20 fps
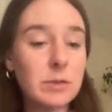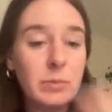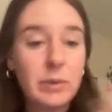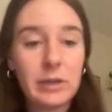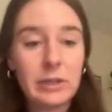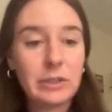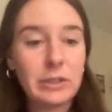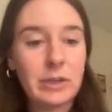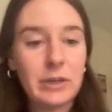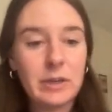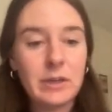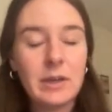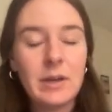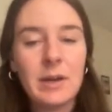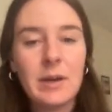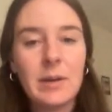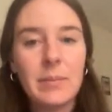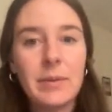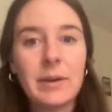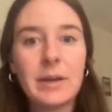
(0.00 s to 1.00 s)
picture,
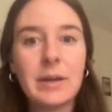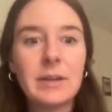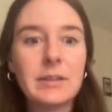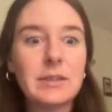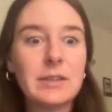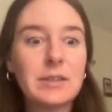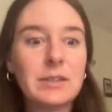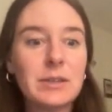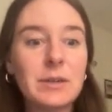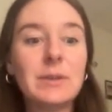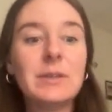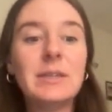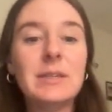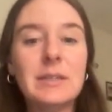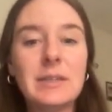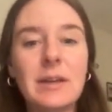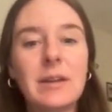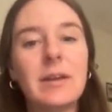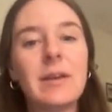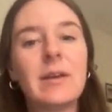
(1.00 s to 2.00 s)
because it's so
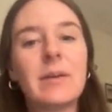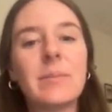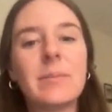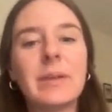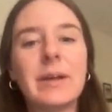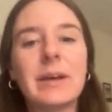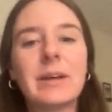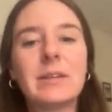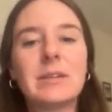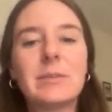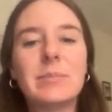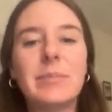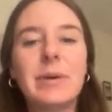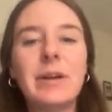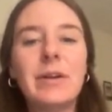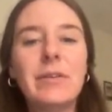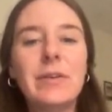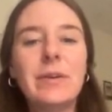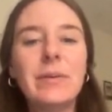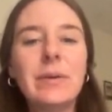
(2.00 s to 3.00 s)
detailed and complex. But
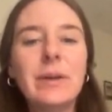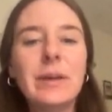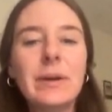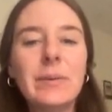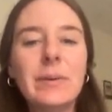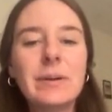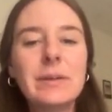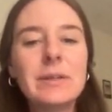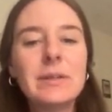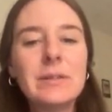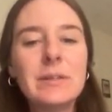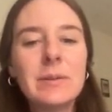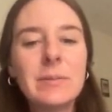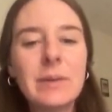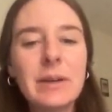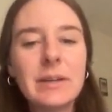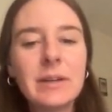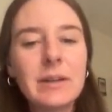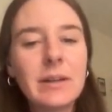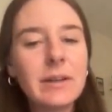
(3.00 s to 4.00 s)
if we really were to zoom
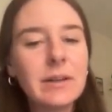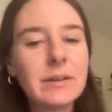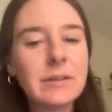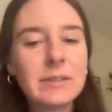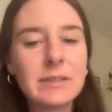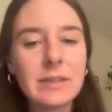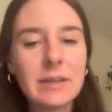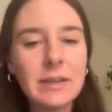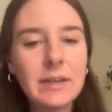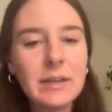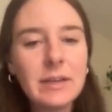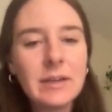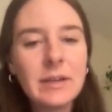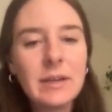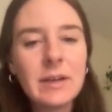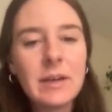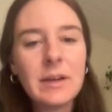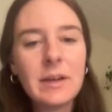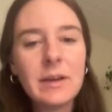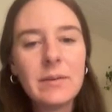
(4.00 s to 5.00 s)
in closely,
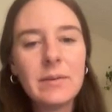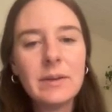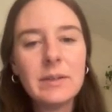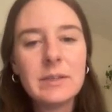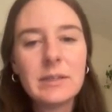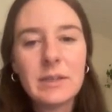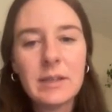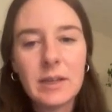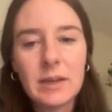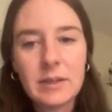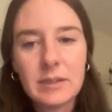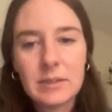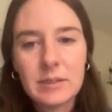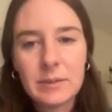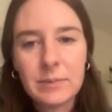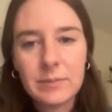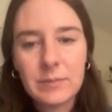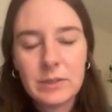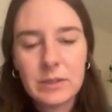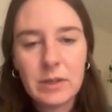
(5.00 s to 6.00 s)
we see this.
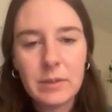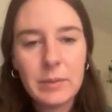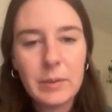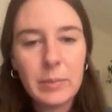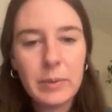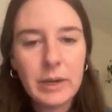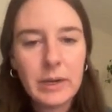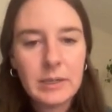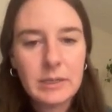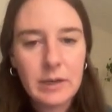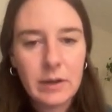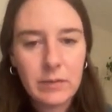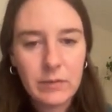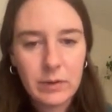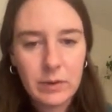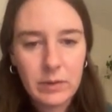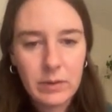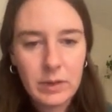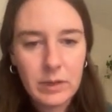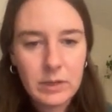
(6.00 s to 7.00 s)
So let me break it down for
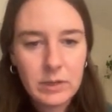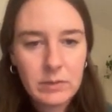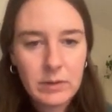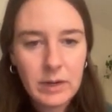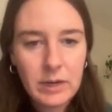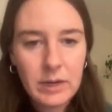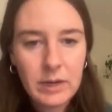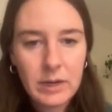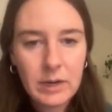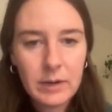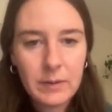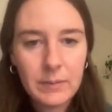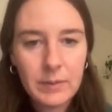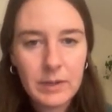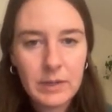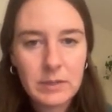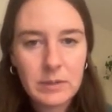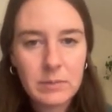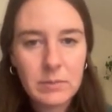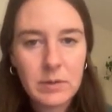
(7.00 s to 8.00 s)
you. This right here
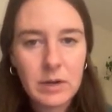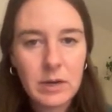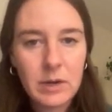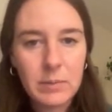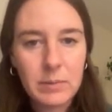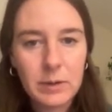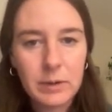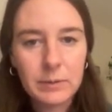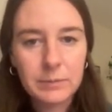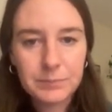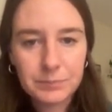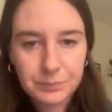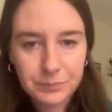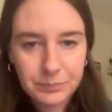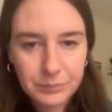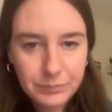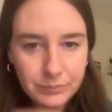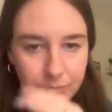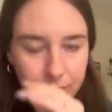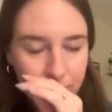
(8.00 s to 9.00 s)
is a monomer.
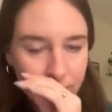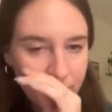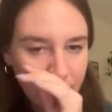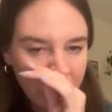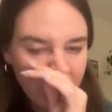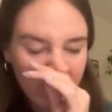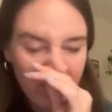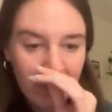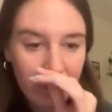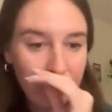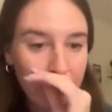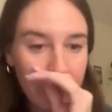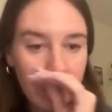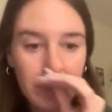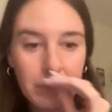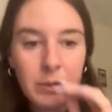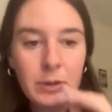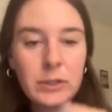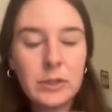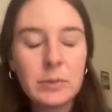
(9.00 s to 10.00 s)
If you
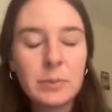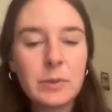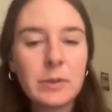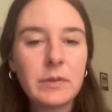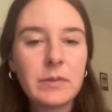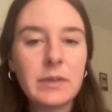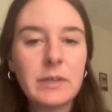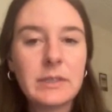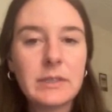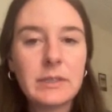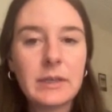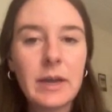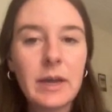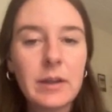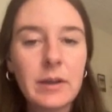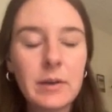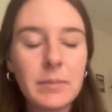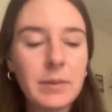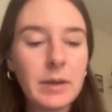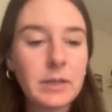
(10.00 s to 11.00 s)
put multiple of these
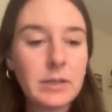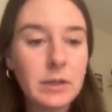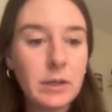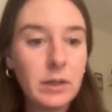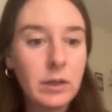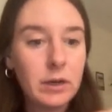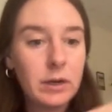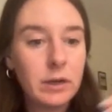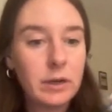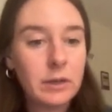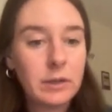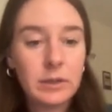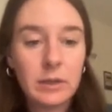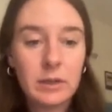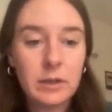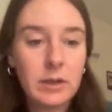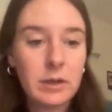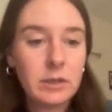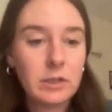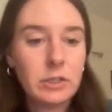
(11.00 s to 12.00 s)
together, it makes a
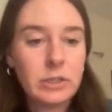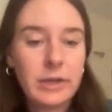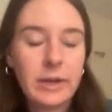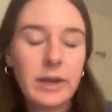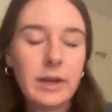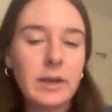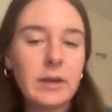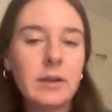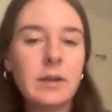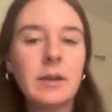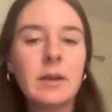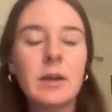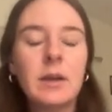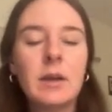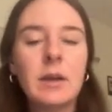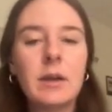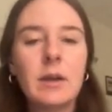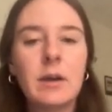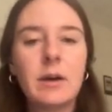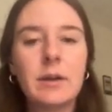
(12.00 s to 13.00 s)
long chain
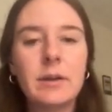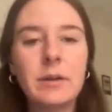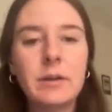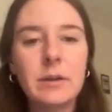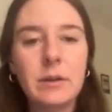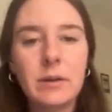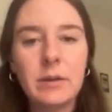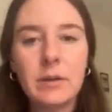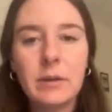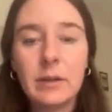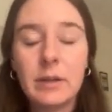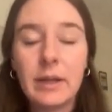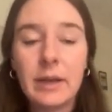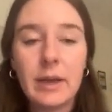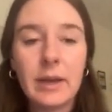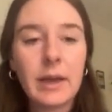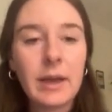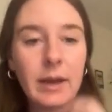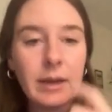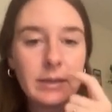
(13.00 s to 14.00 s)
called a
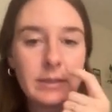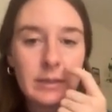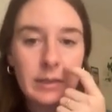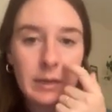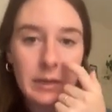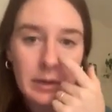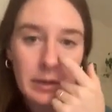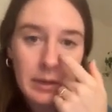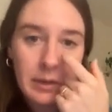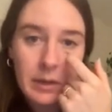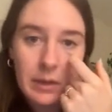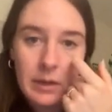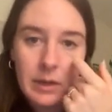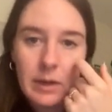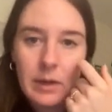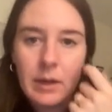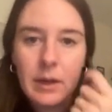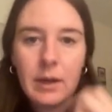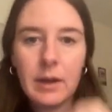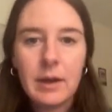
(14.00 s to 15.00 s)
nucleic acid.
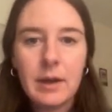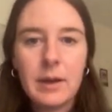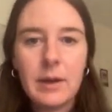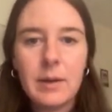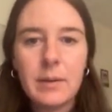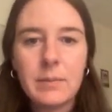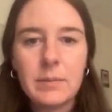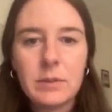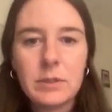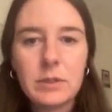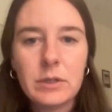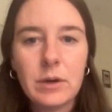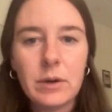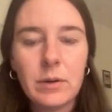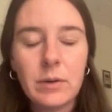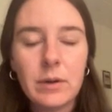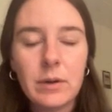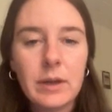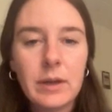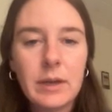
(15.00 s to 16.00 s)

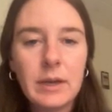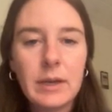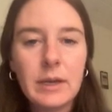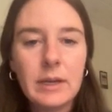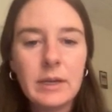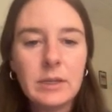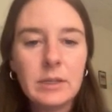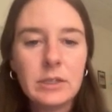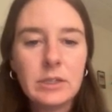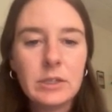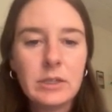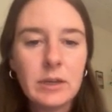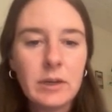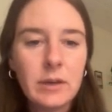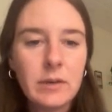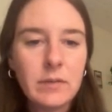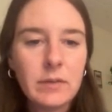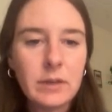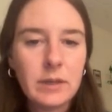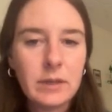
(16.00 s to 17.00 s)
So each
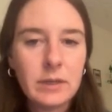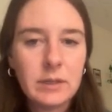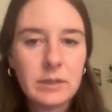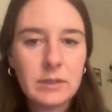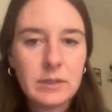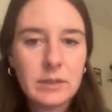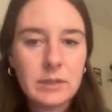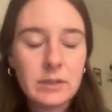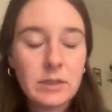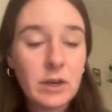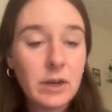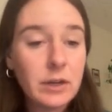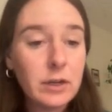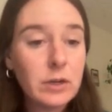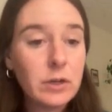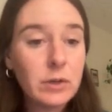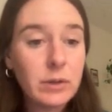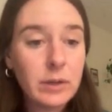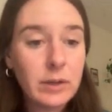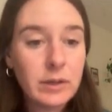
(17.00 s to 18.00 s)
of these, this is called a
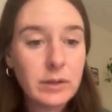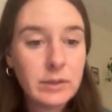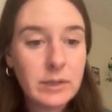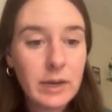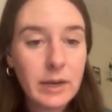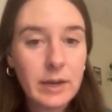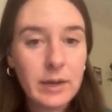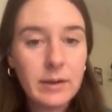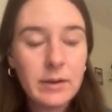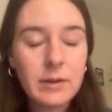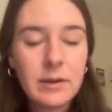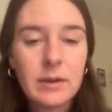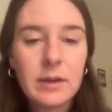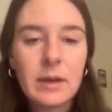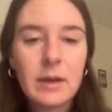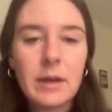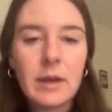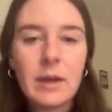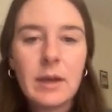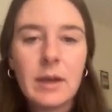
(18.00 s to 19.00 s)
nucleotide,
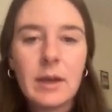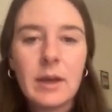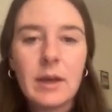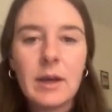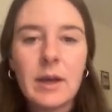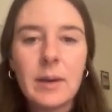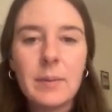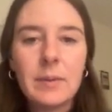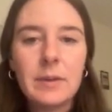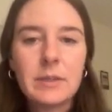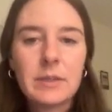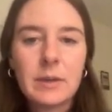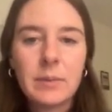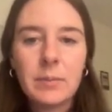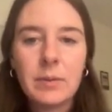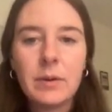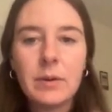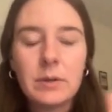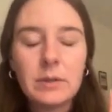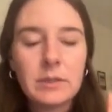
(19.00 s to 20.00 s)
is
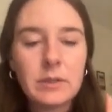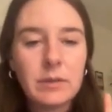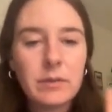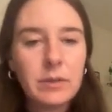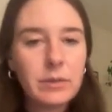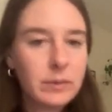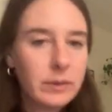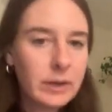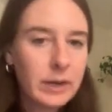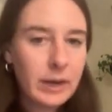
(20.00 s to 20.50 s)
composed of 3